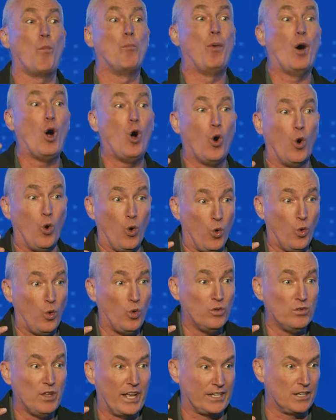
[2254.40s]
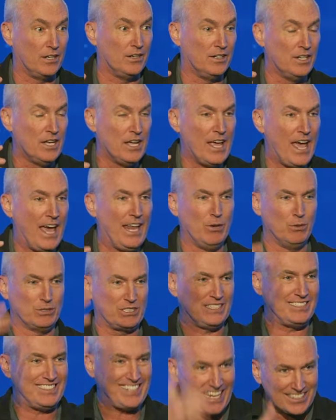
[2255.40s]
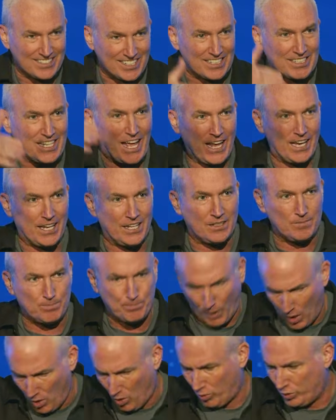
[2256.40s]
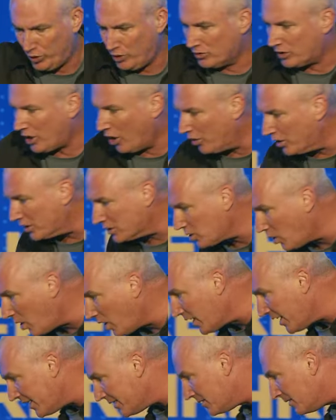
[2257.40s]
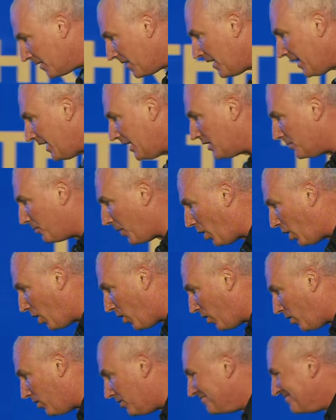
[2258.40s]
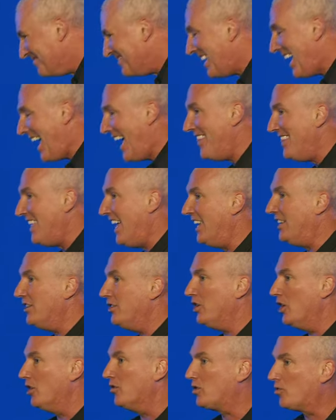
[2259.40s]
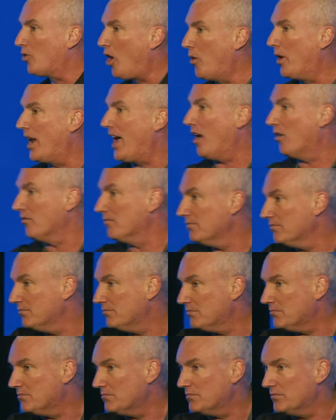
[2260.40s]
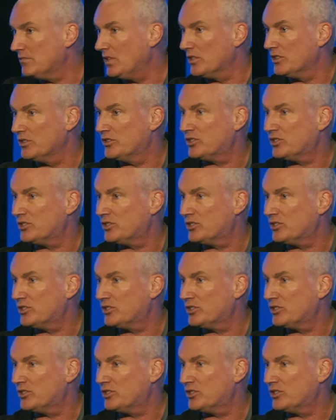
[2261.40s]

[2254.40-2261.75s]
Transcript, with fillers: bowl like a, and it was a designated bowl. You'd go to the toilet in the bowl, and then you'd throw it out on the